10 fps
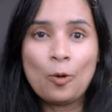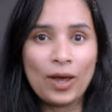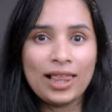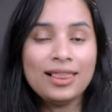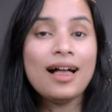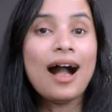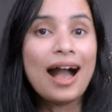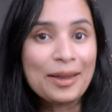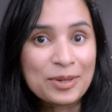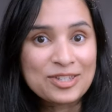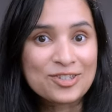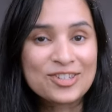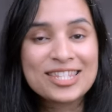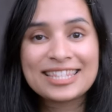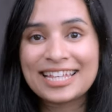Well,
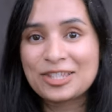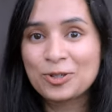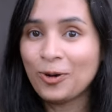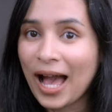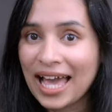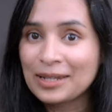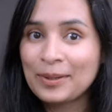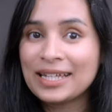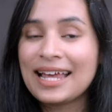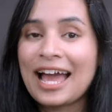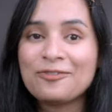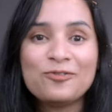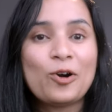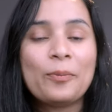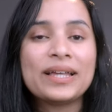iMessages lets you animate and
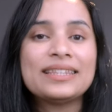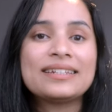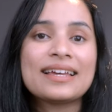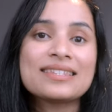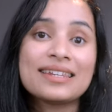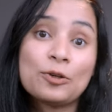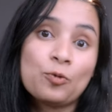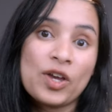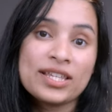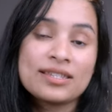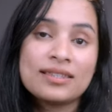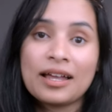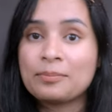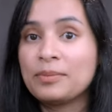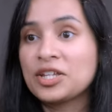format the text in ways
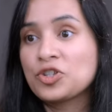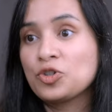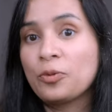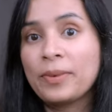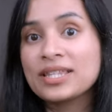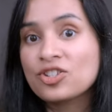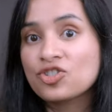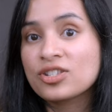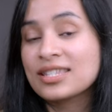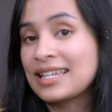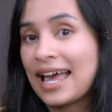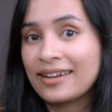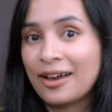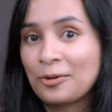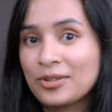that makes your messages
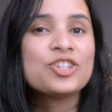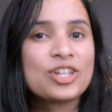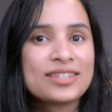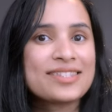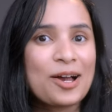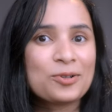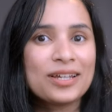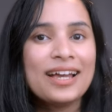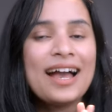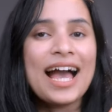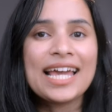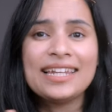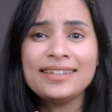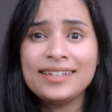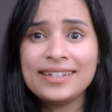stand out. Check this out.
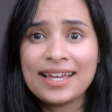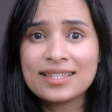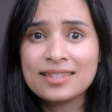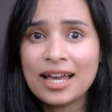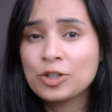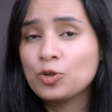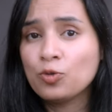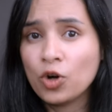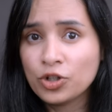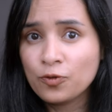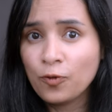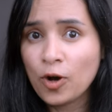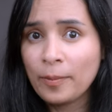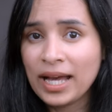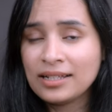Highlight the text that you want to
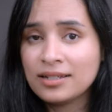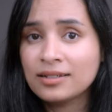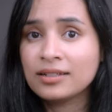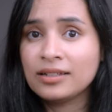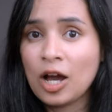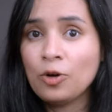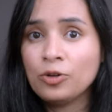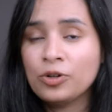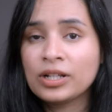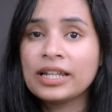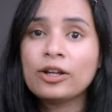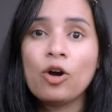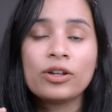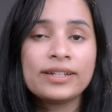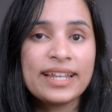format. Now click
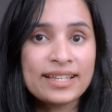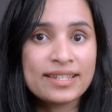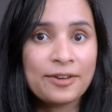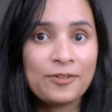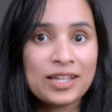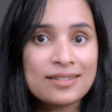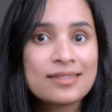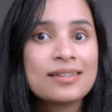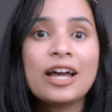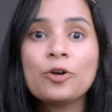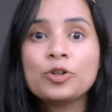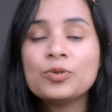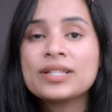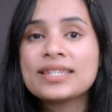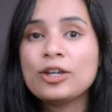on text effects. Now you
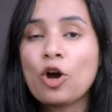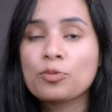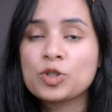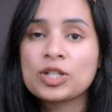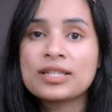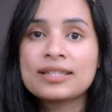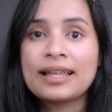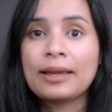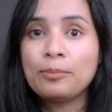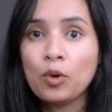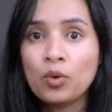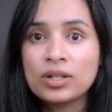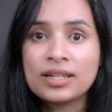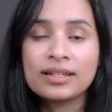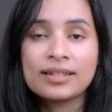will see options like
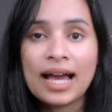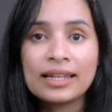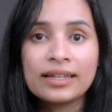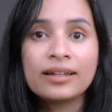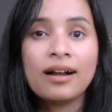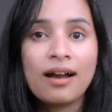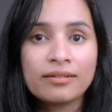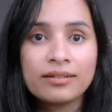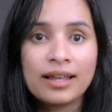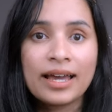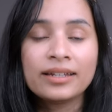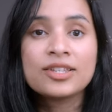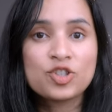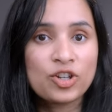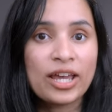bold, italic,
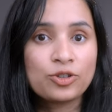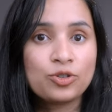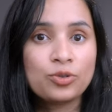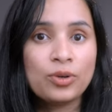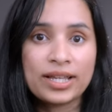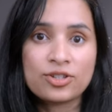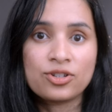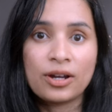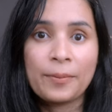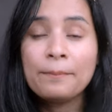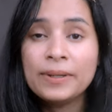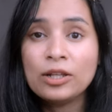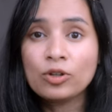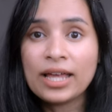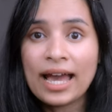underline, strike through, etc.
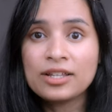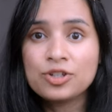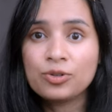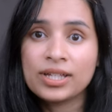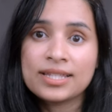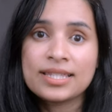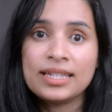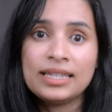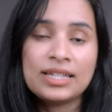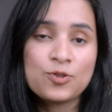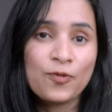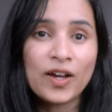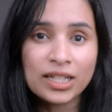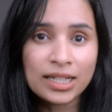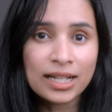Below that you can see these
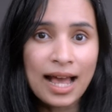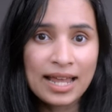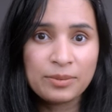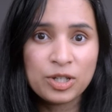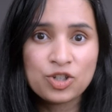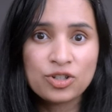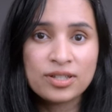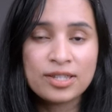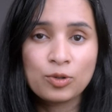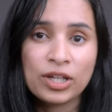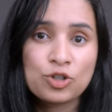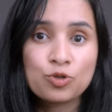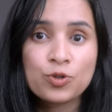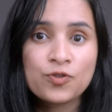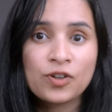fun little animations you can
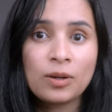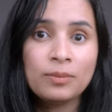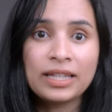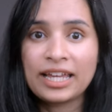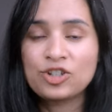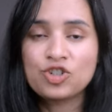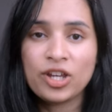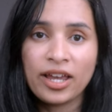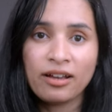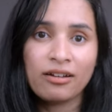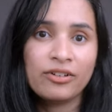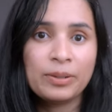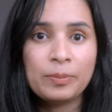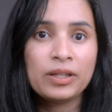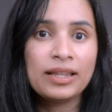choose from like shake,
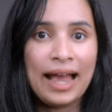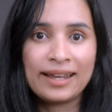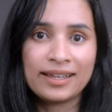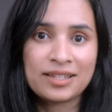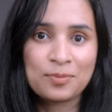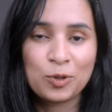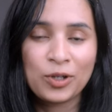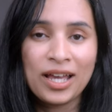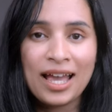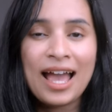ripple and explode.